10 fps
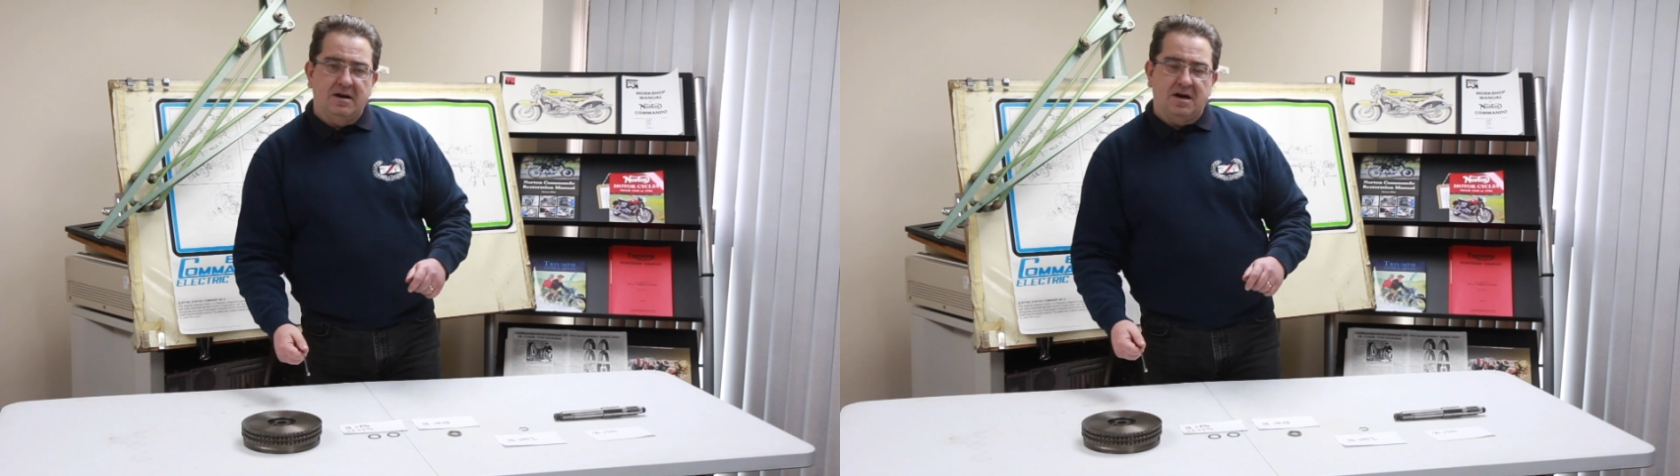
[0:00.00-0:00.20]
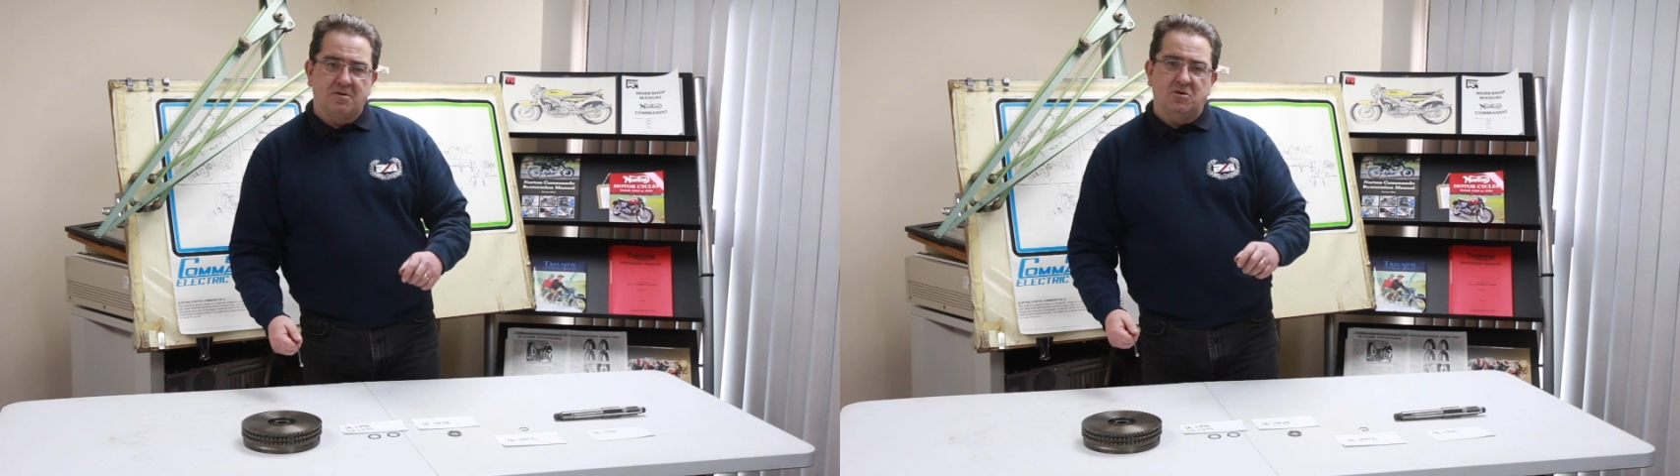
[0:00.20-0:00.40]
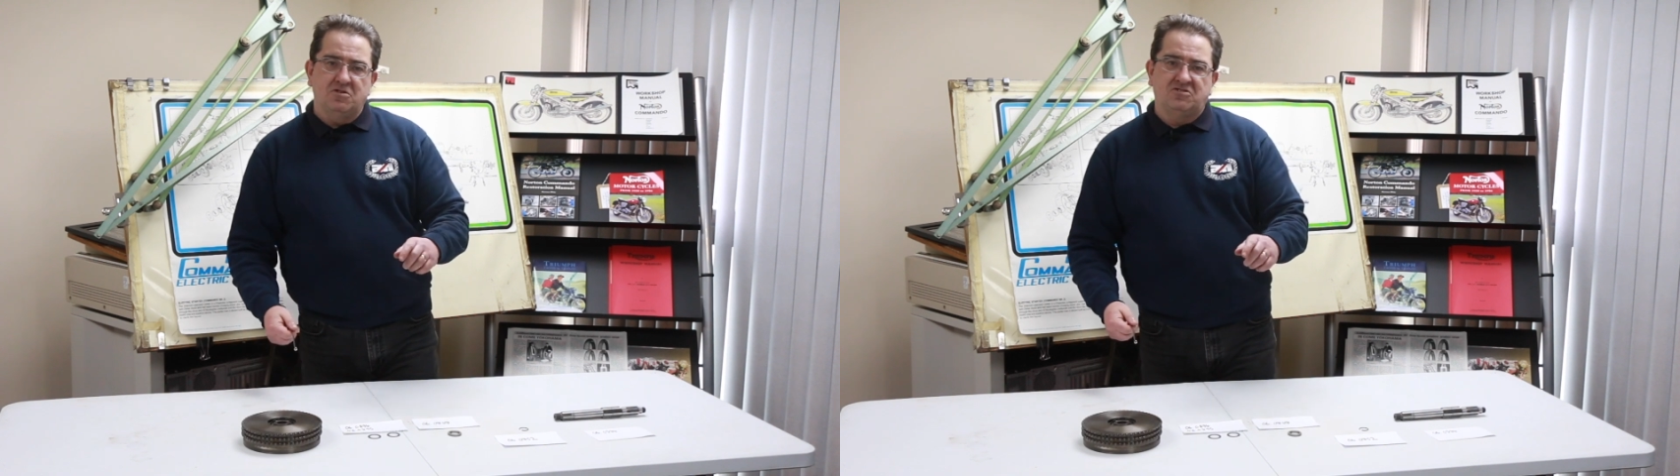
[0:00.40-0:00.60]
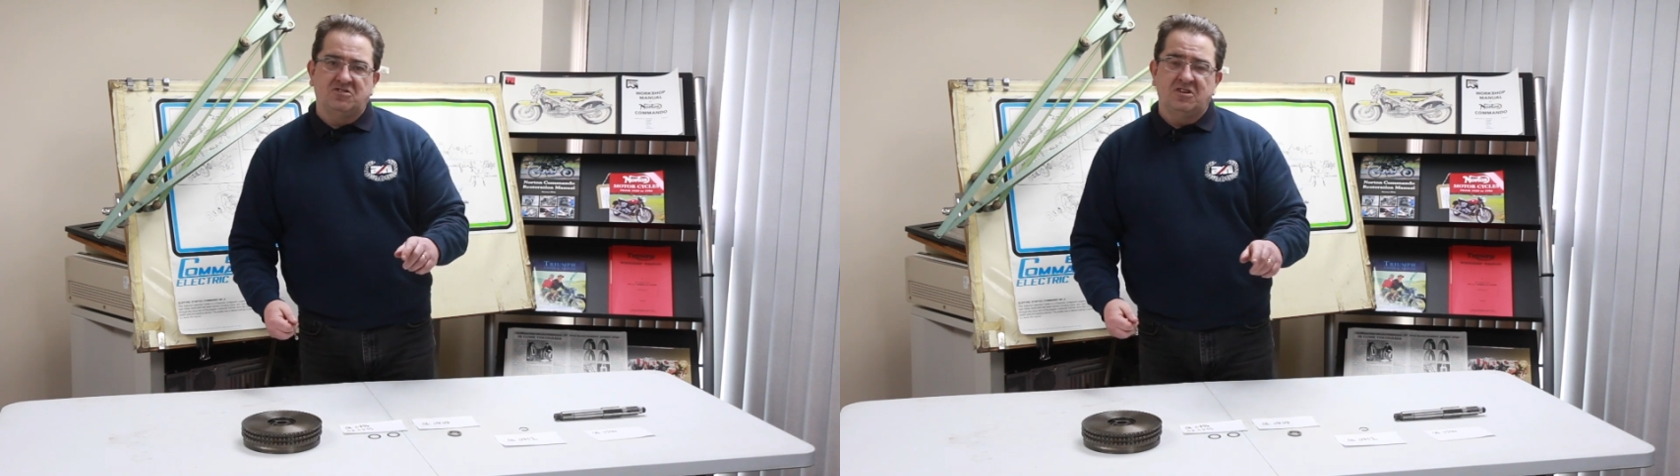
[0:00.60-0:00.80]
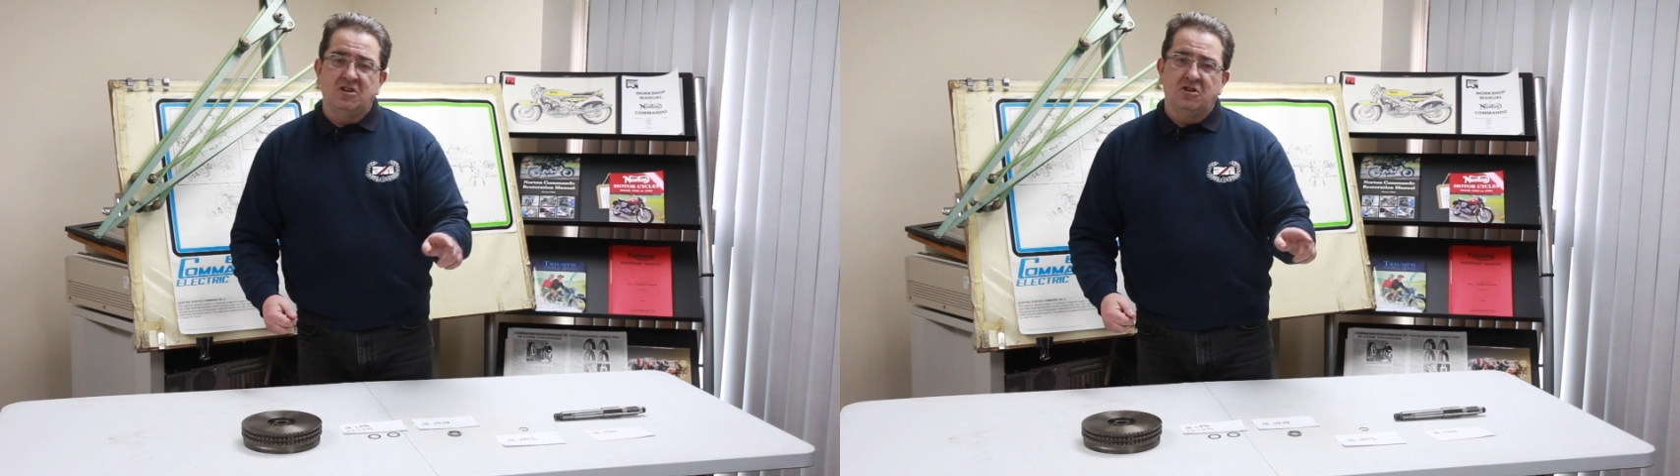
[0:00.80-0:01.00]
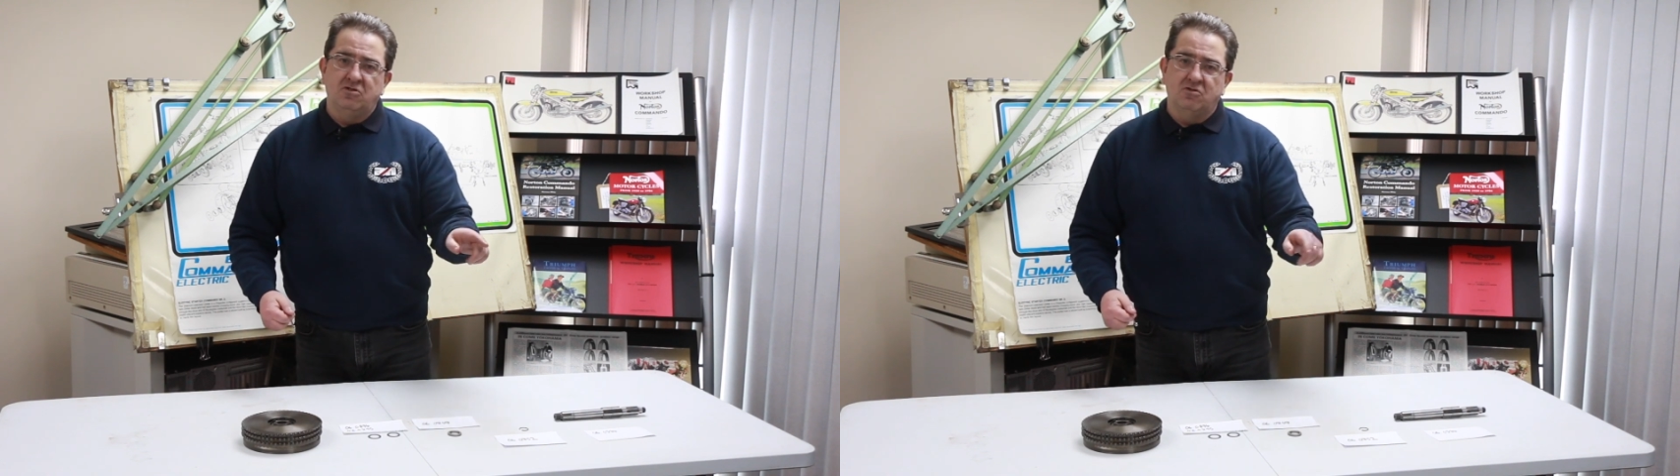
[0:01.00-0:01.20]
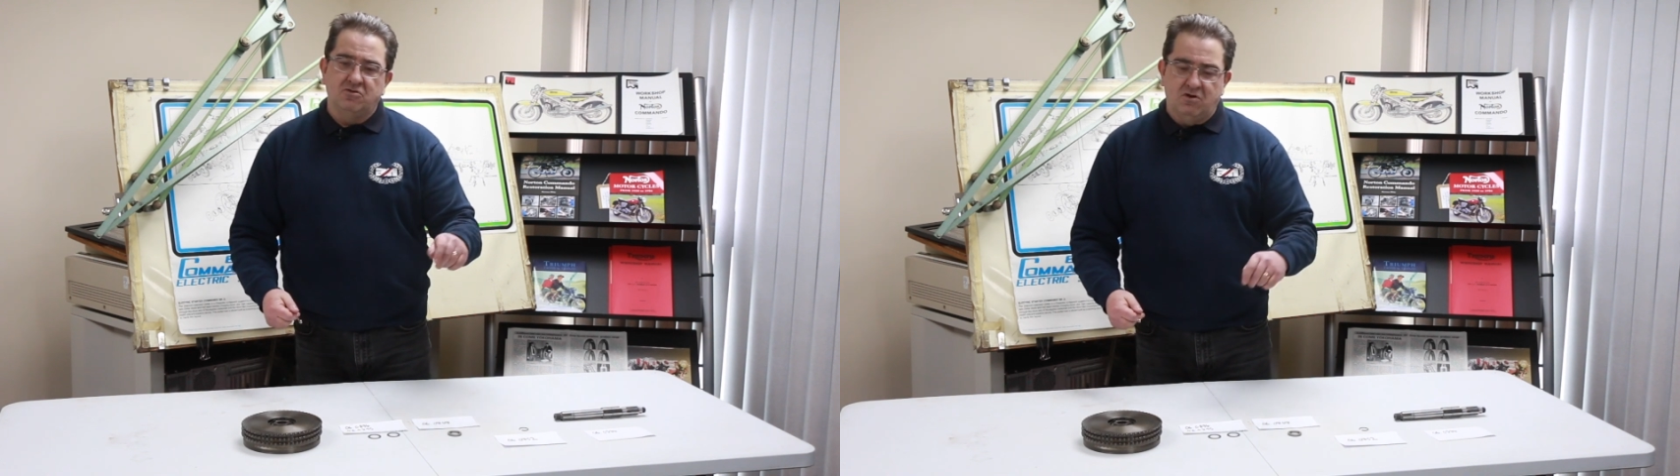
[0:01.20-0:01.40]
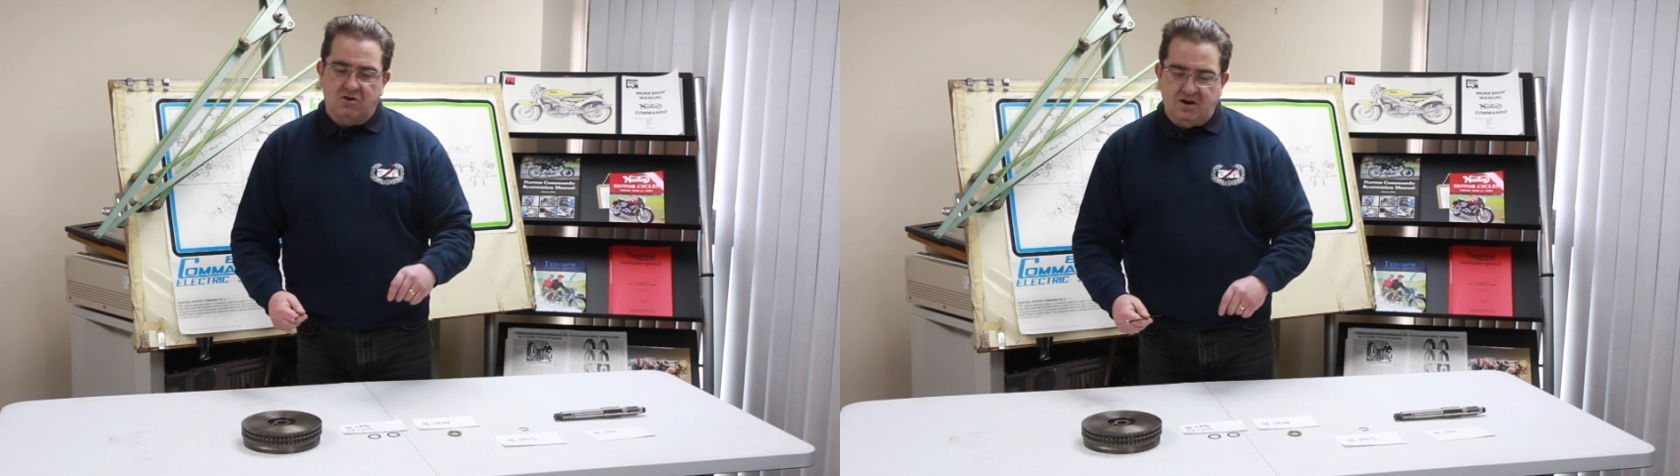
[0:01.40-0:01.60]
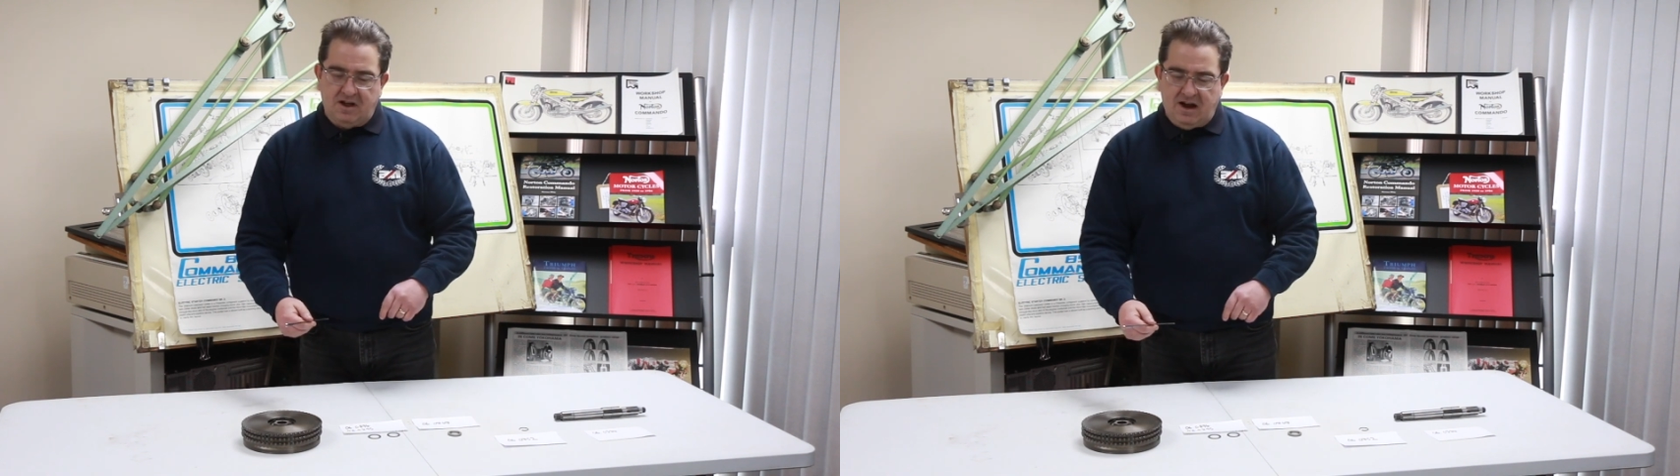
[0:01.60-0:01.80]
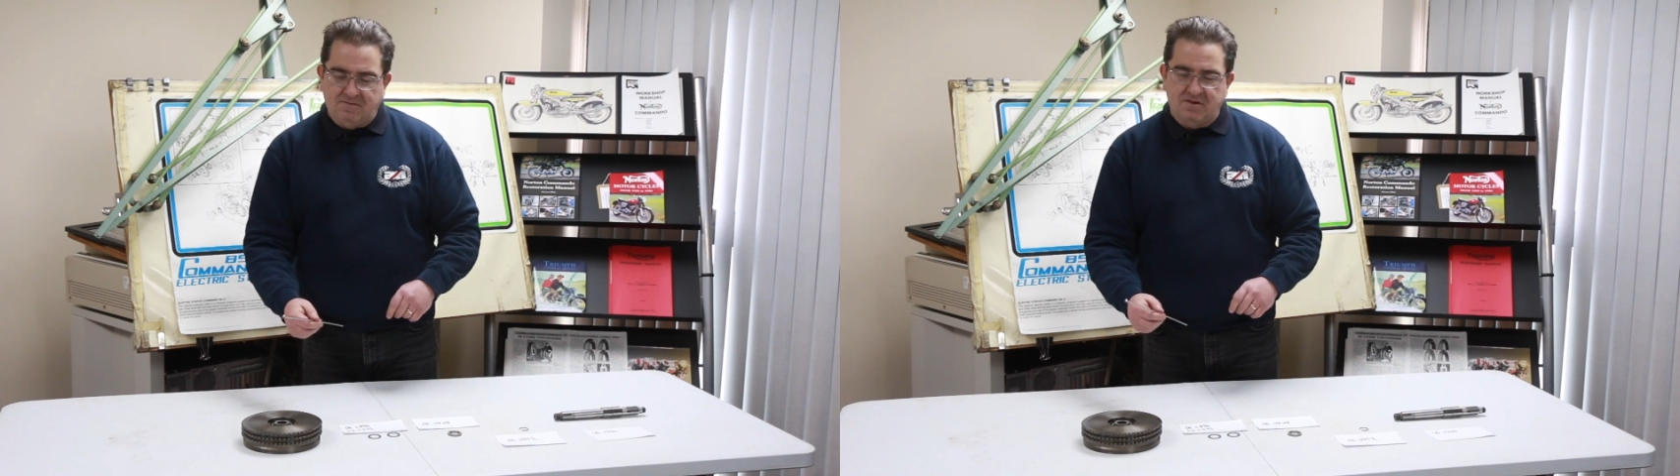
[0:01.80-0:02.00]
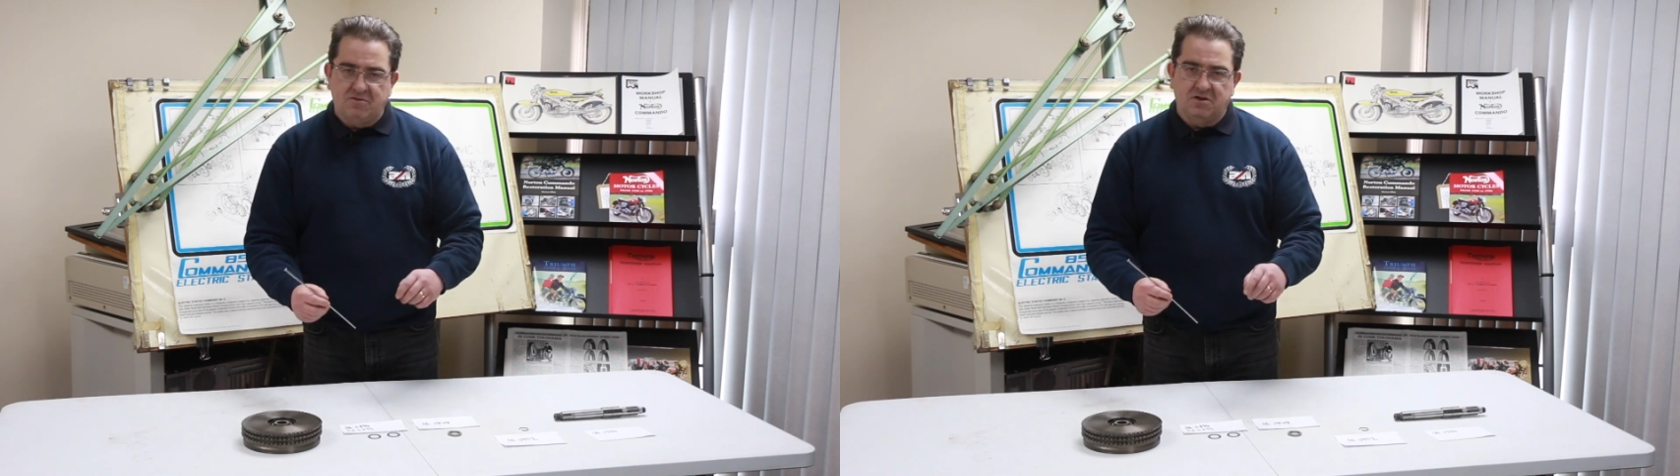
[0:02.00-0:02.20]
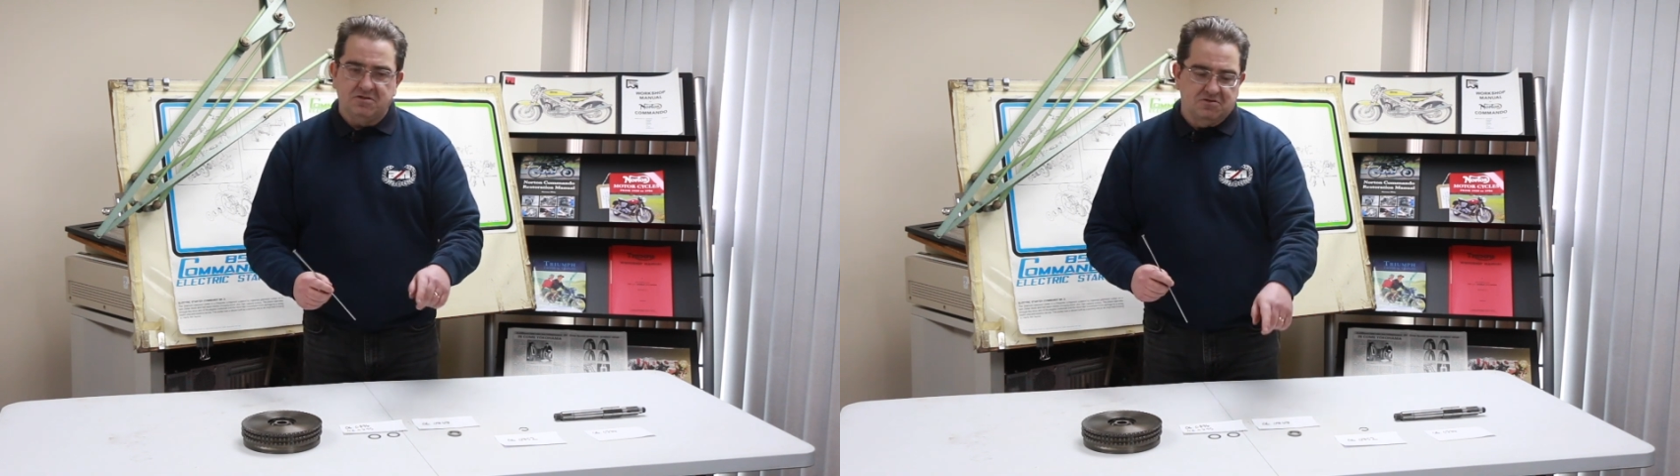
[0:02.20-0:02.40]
otherwise you're not going to have it right.